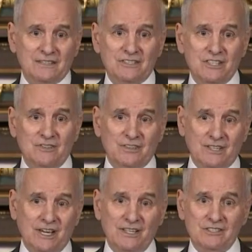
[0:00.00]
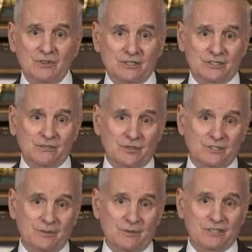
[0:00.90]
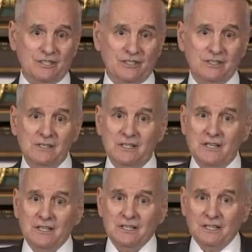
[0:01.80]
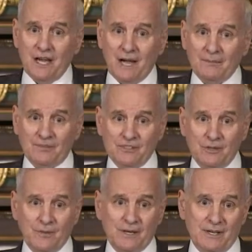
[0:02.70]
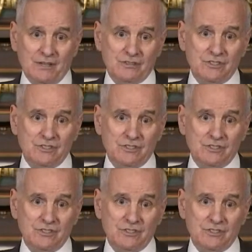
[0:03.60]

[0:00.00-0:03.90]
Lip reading: to suffer the consequences where somebody's going to opt for somebody else.